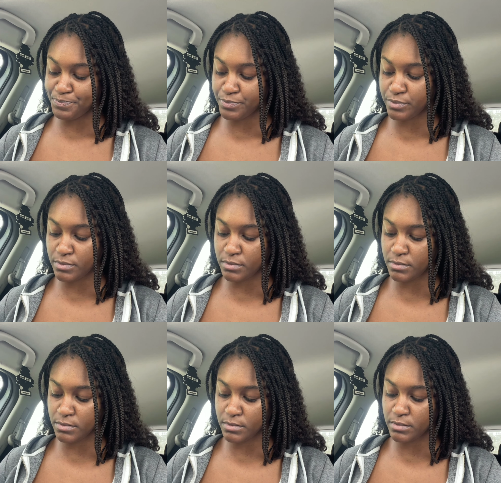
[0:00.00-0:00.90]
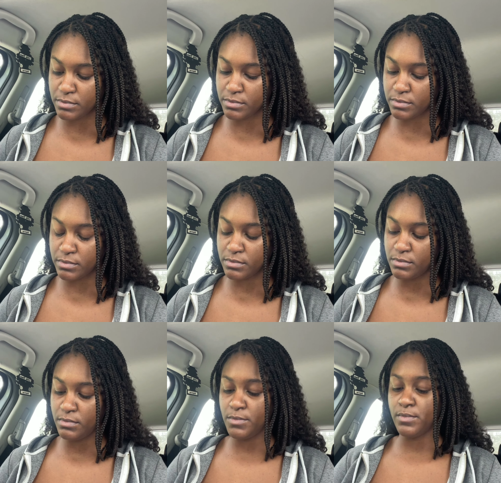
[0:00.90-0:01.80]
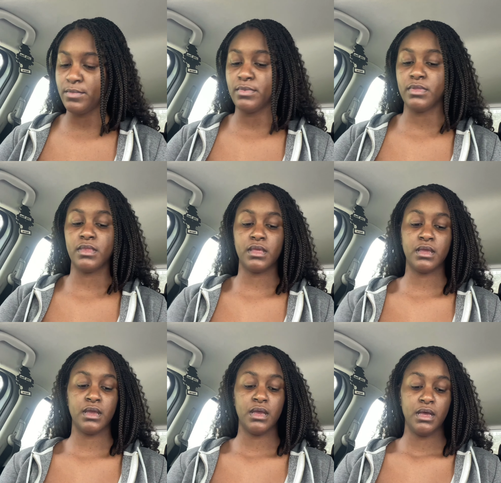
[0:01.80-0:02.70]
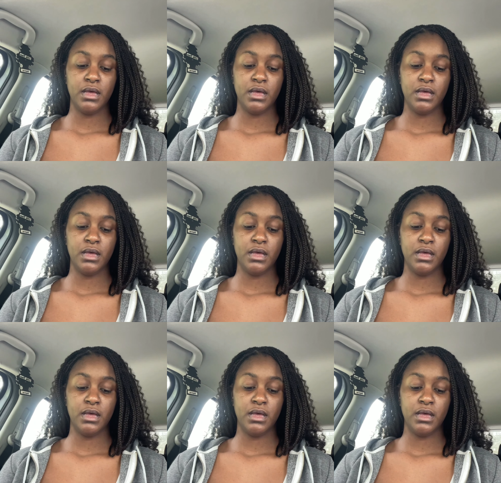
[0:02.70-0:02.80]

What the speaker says: (silence)